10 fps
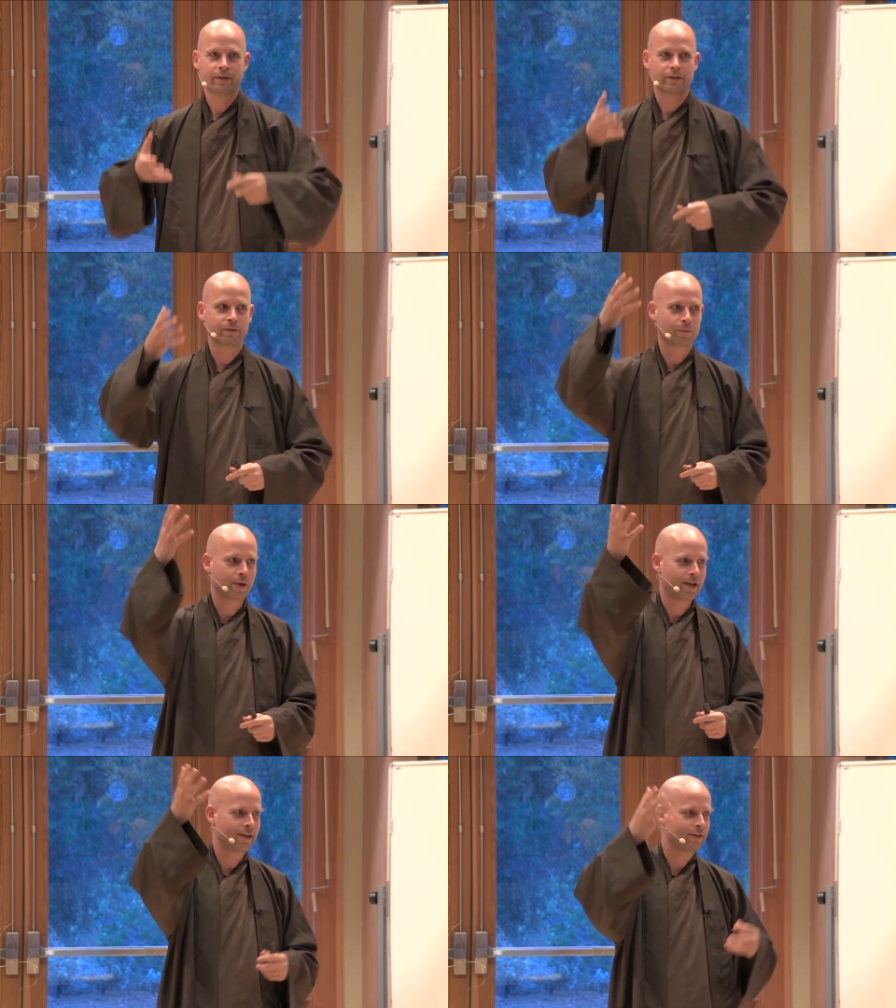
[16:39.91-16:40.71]
the
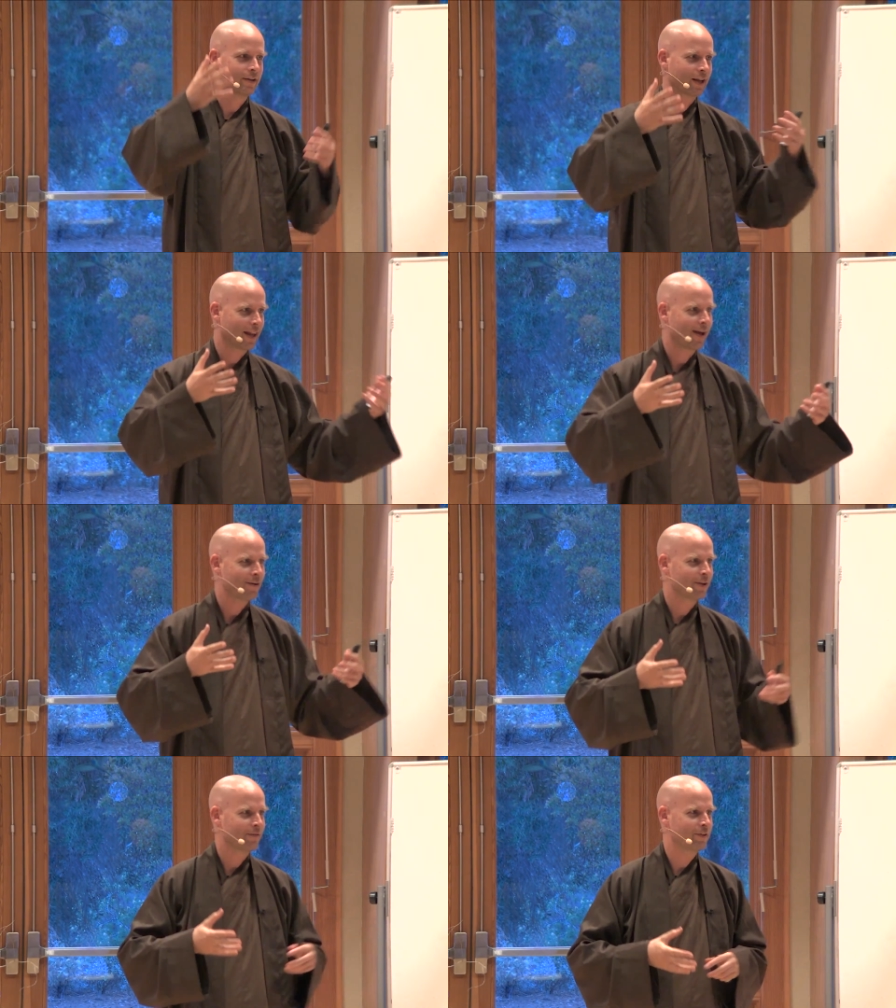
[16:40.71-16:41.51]
rain, the
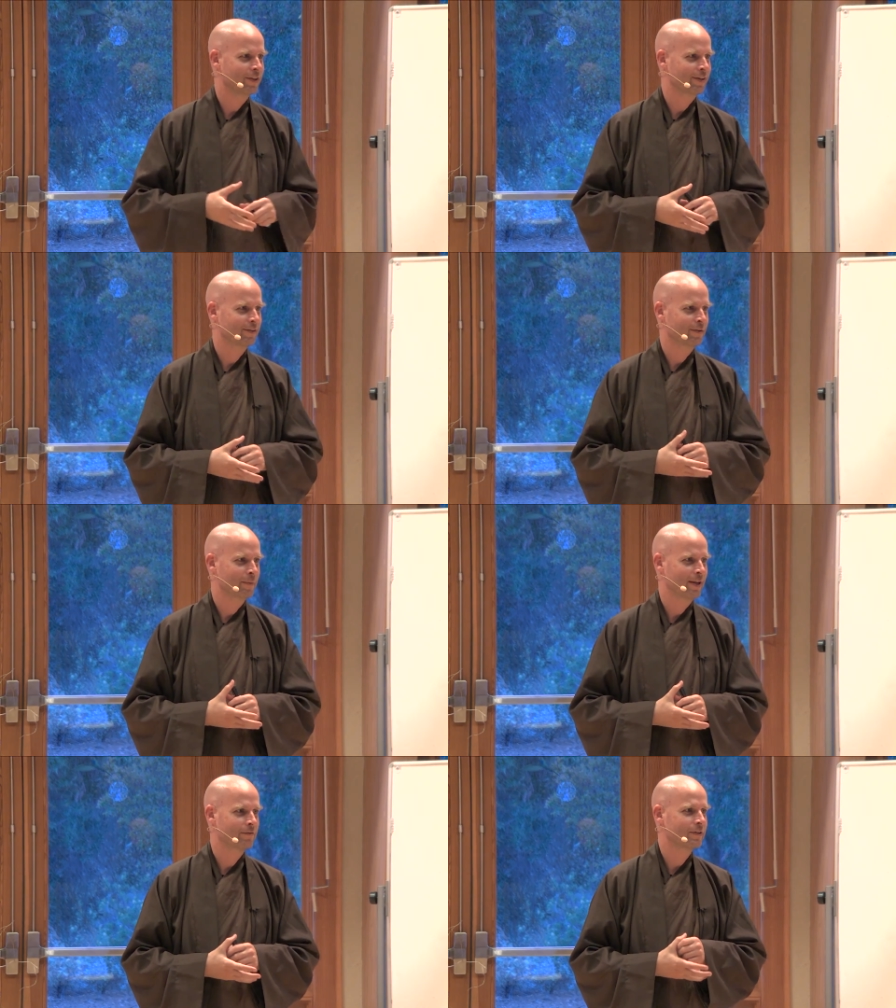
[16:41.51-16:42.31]
cloud, everything is a
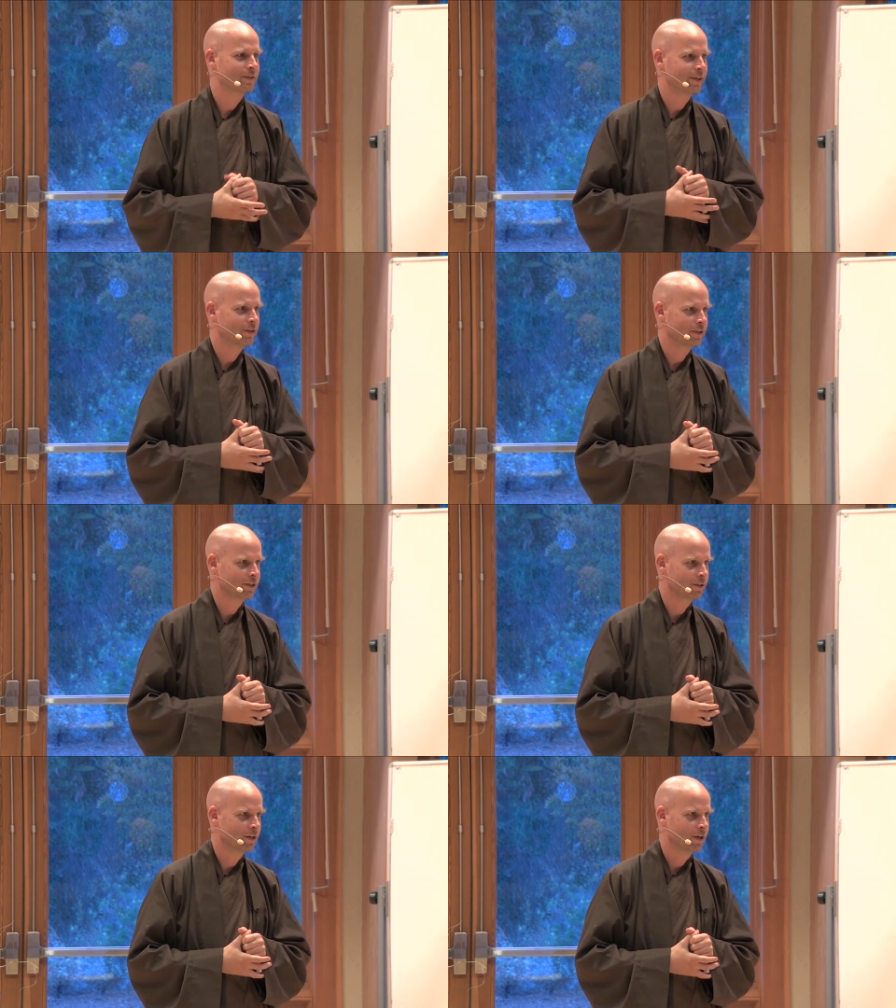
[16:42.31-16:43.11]

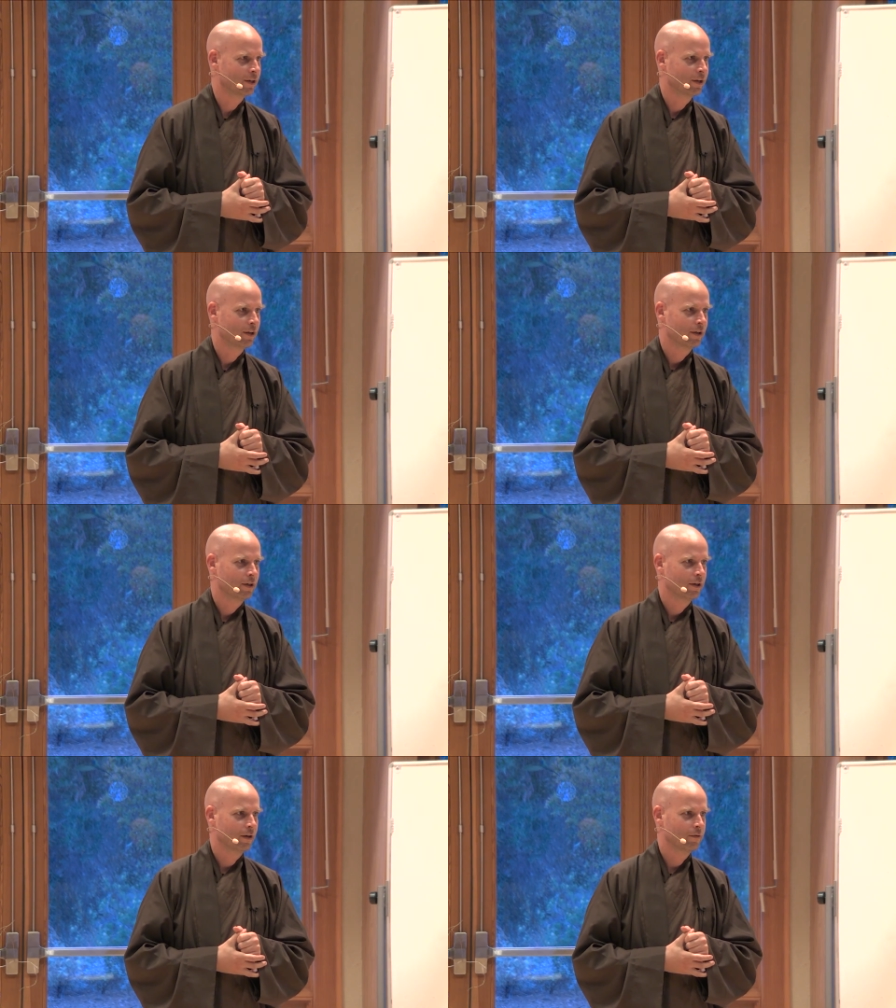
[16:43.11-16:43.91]
manifestation
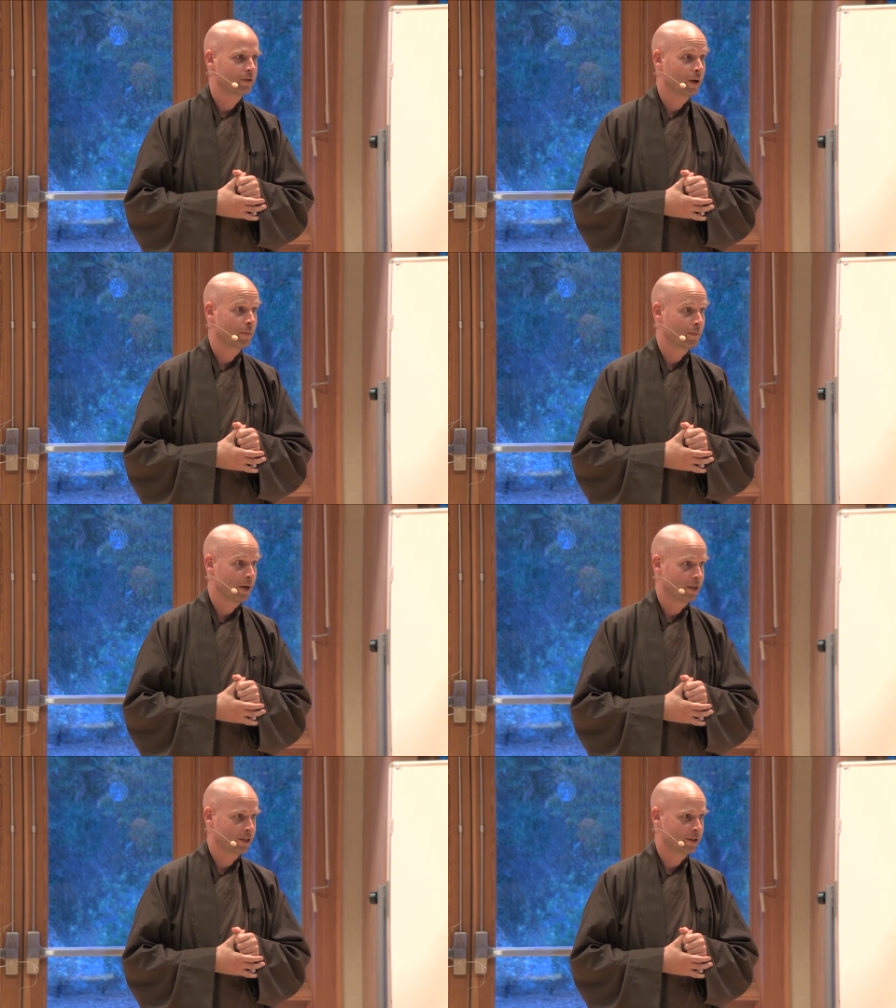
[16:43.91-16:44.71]
of the Dhamma
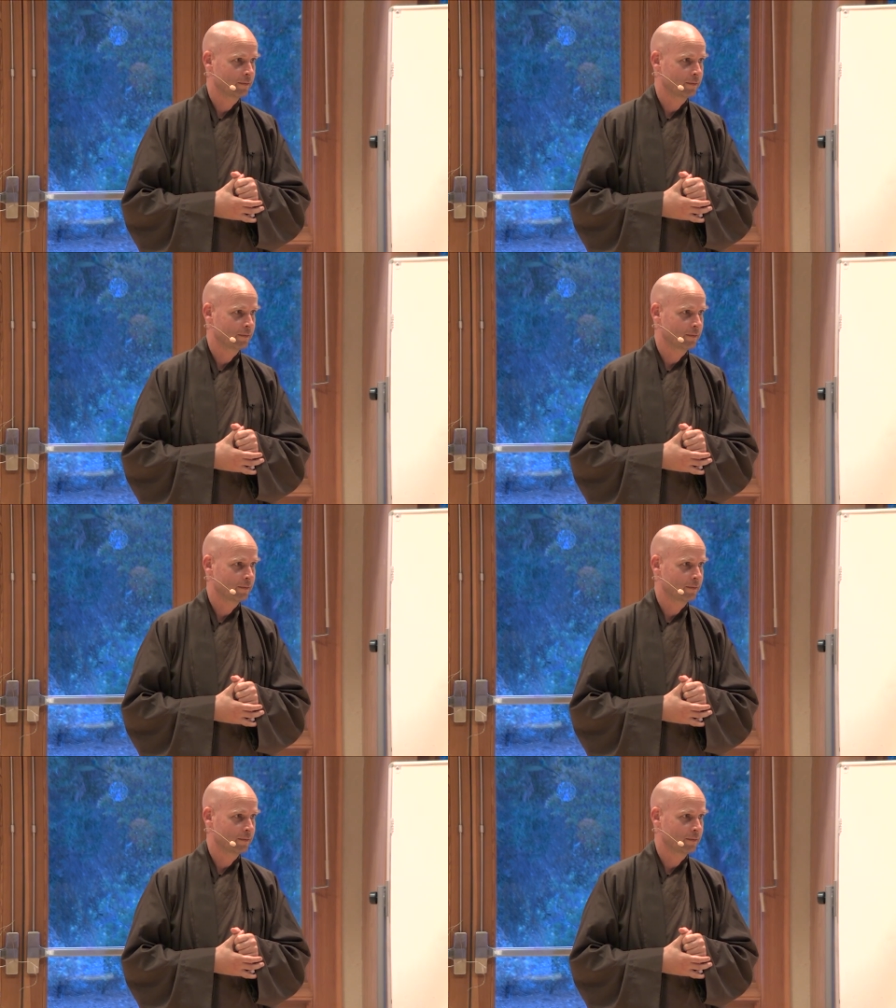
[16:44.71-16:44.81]
body.